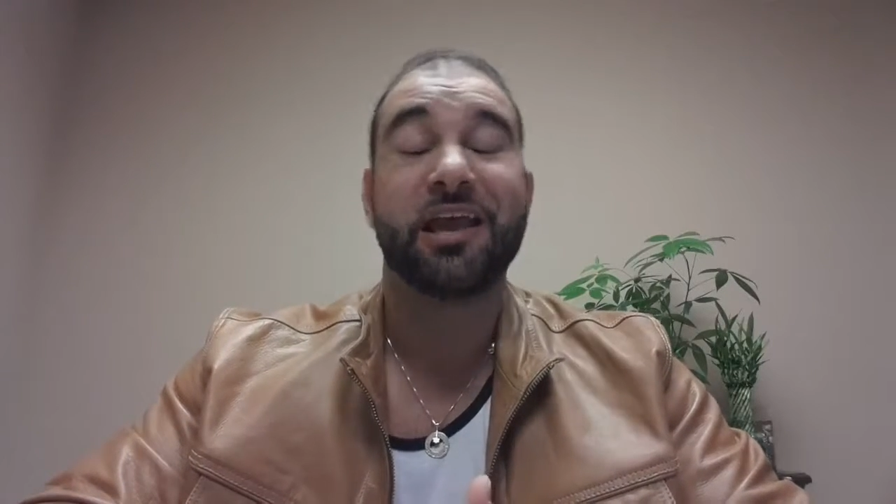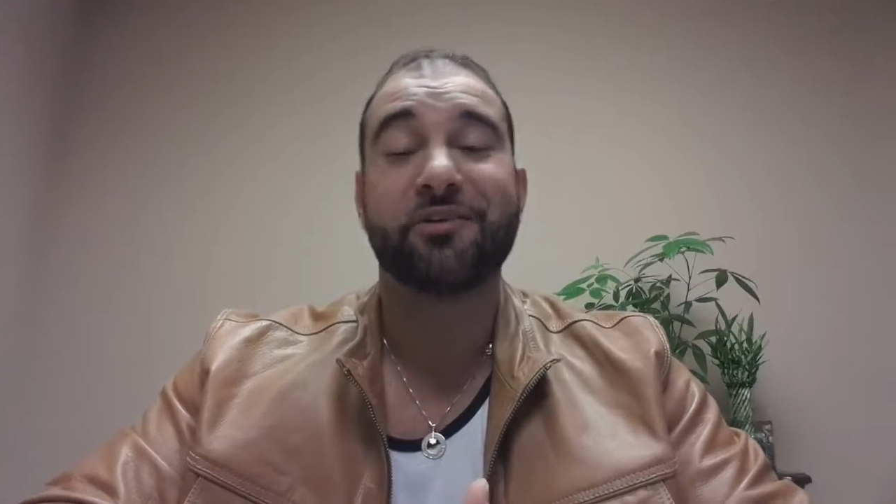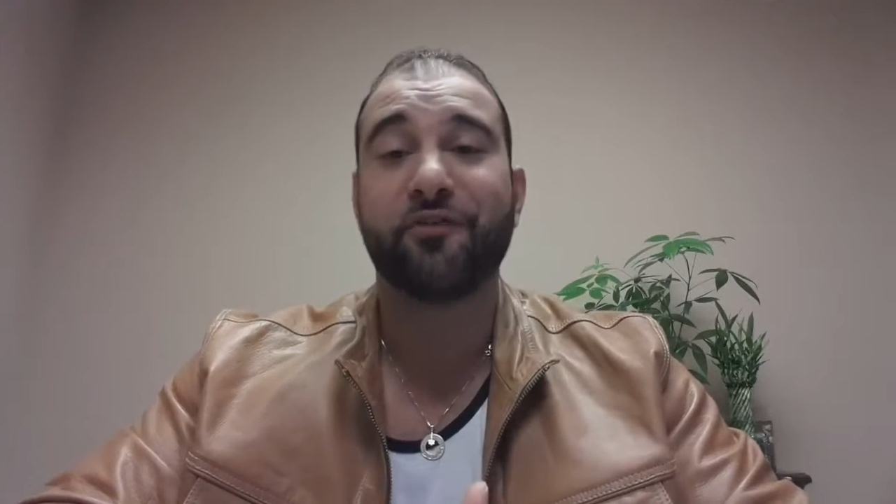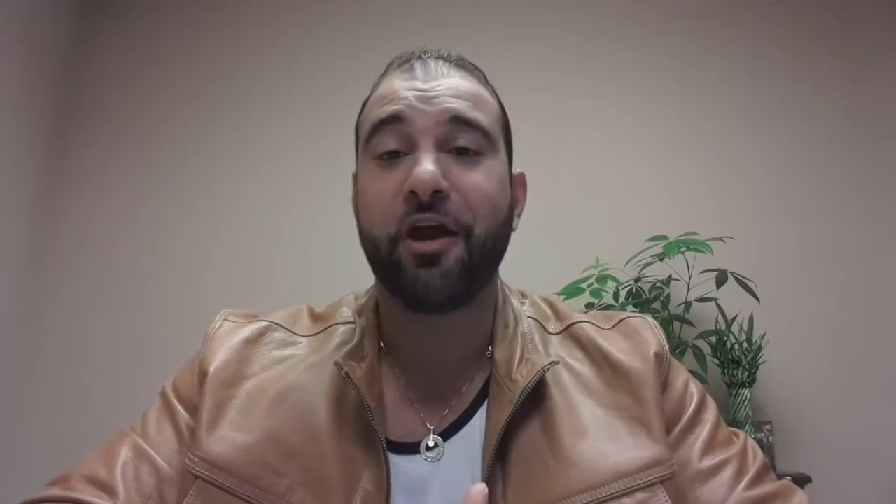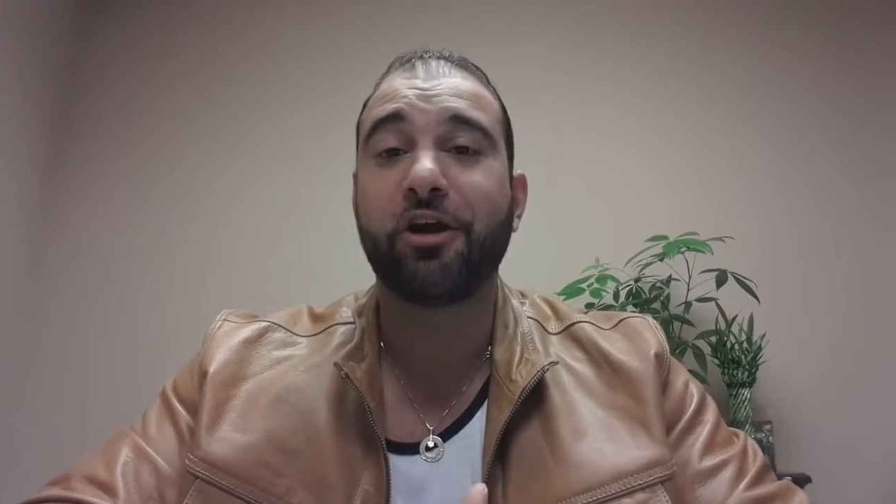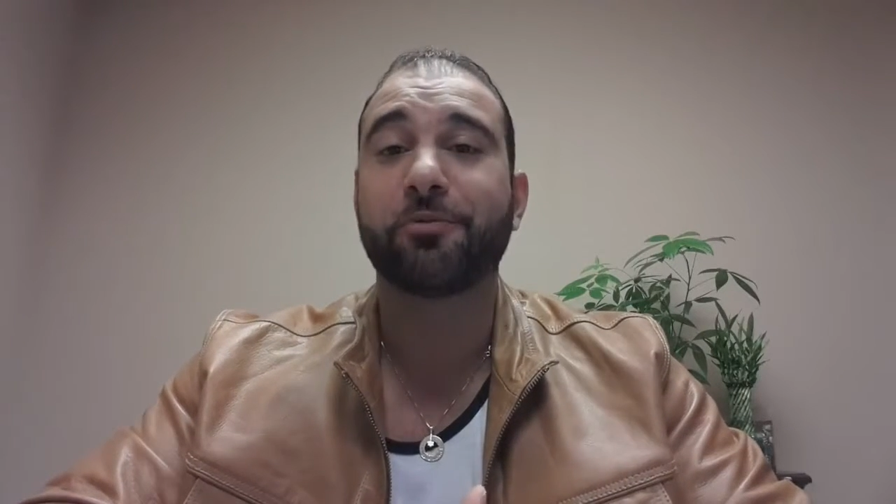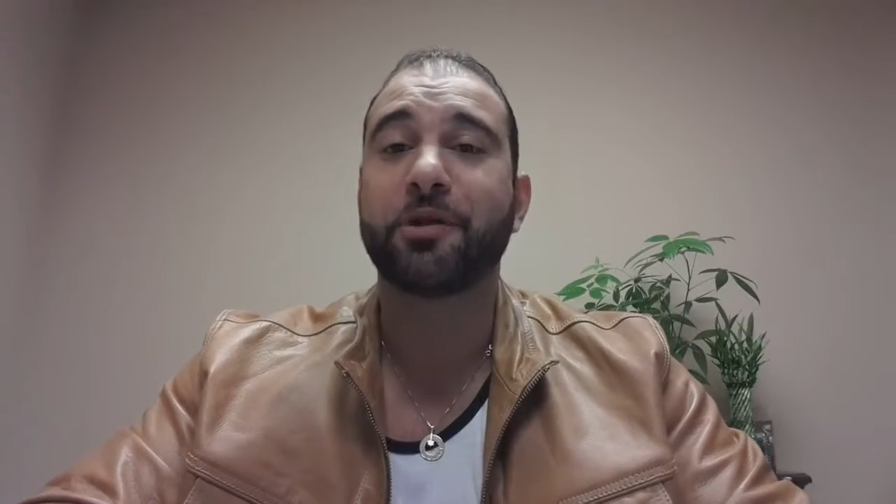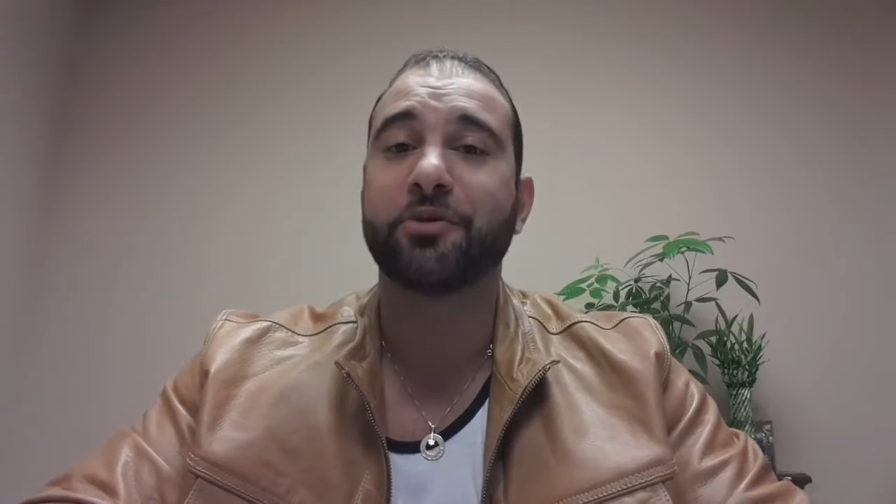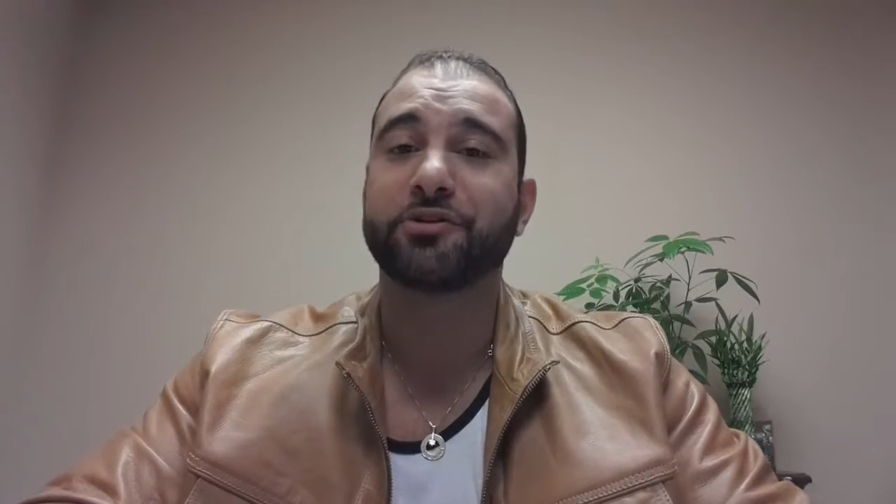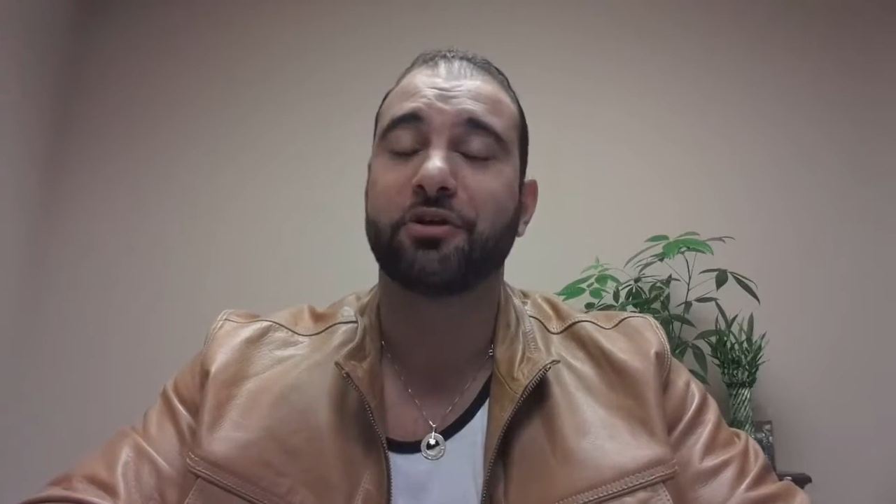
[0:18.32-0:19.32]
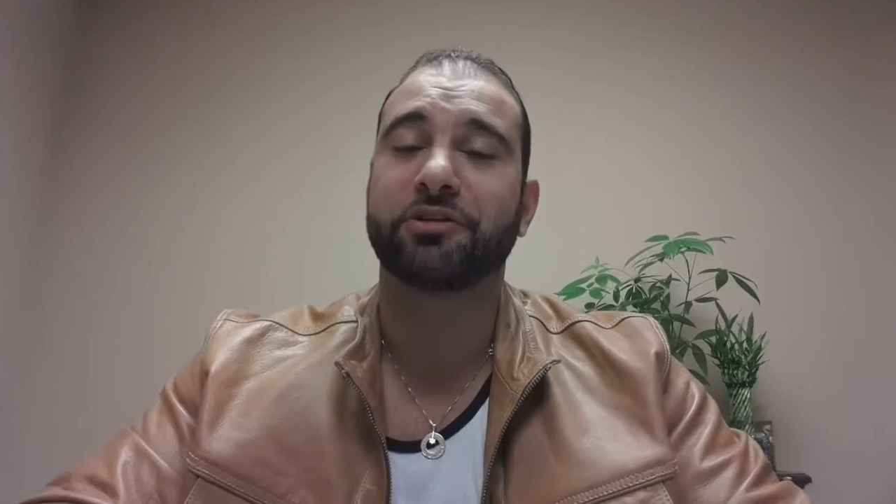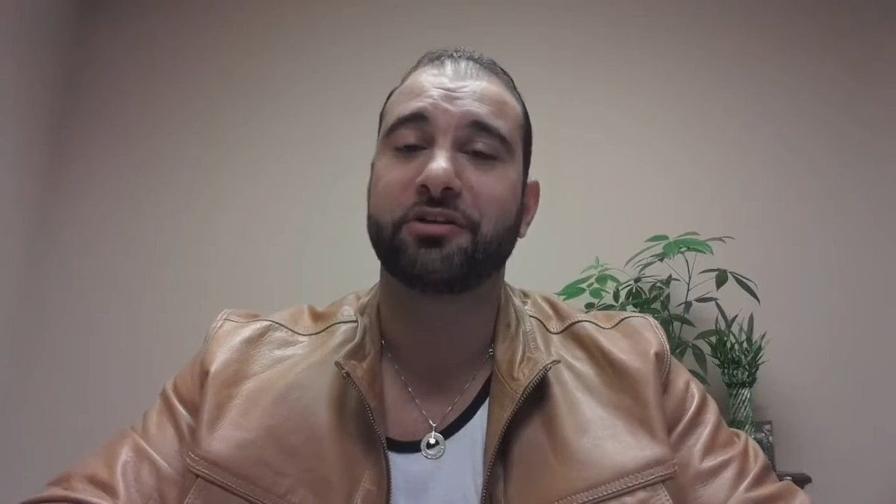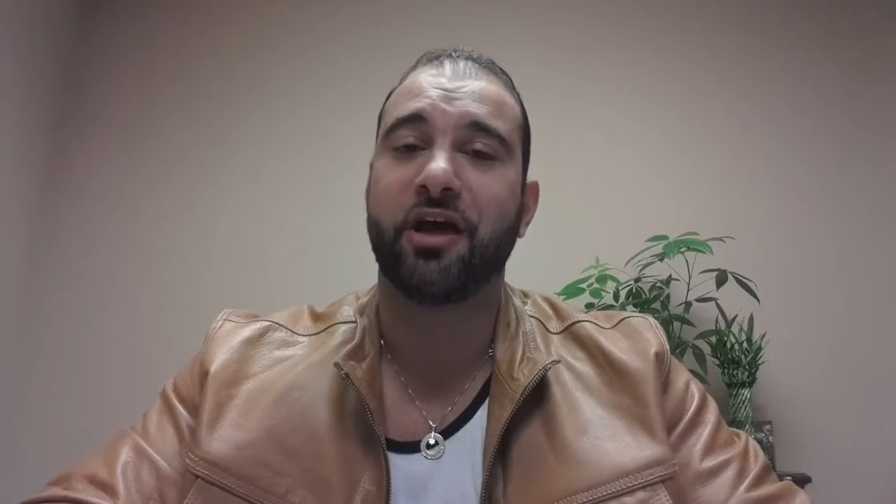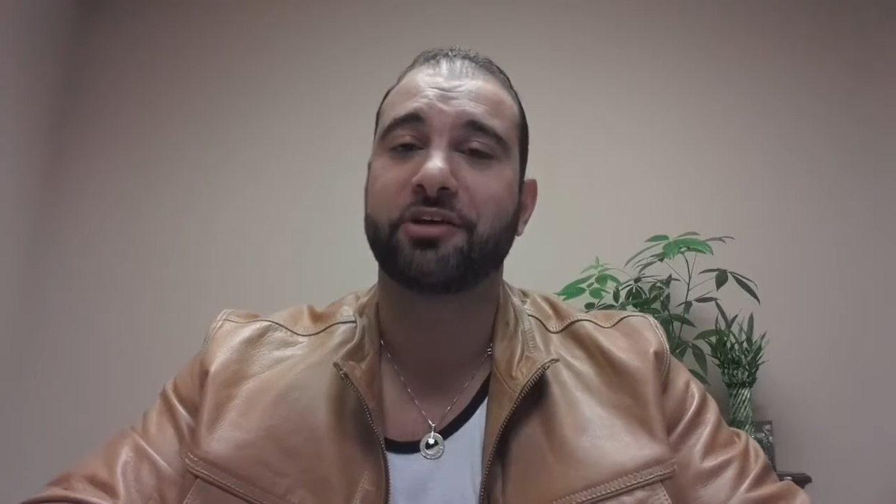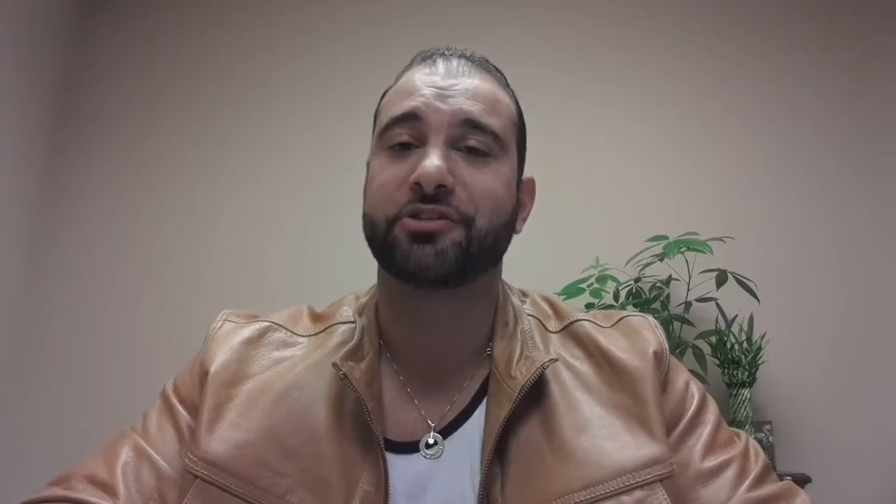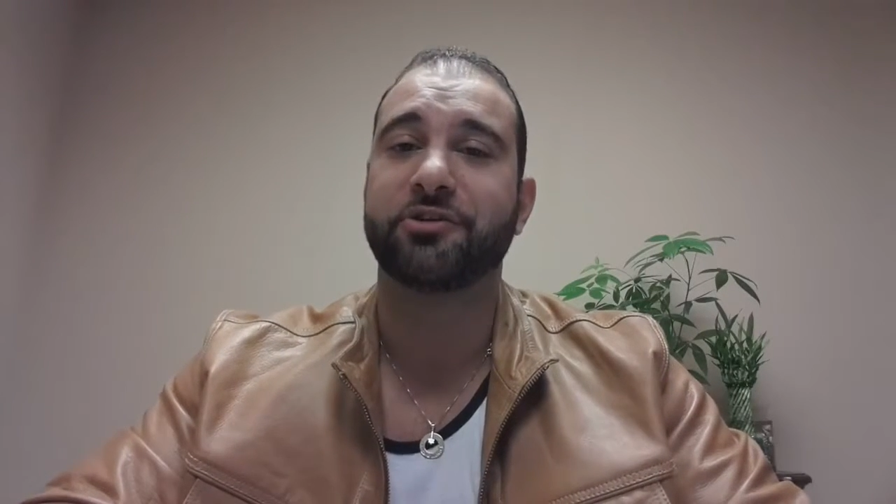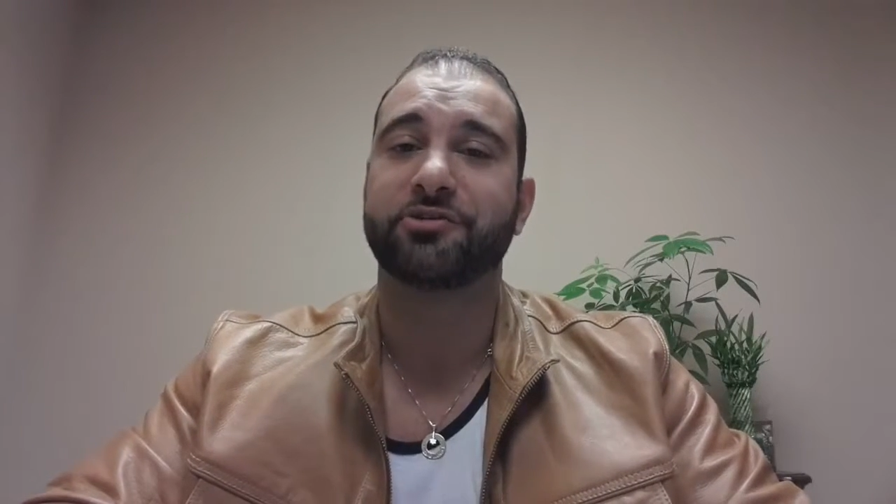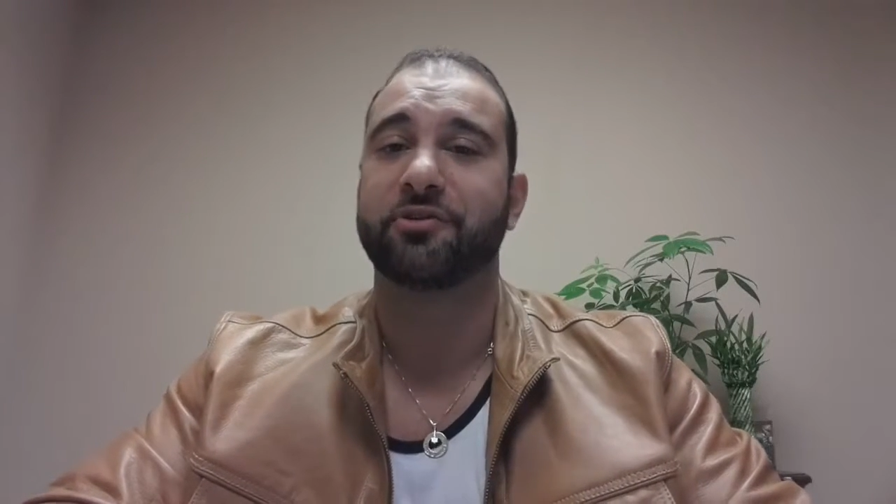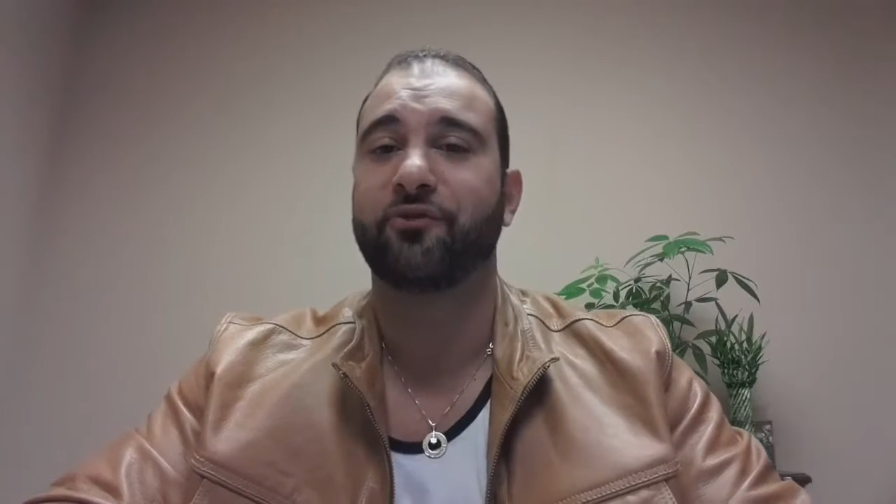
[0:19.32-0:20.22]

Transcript: invariably result in lawsuits.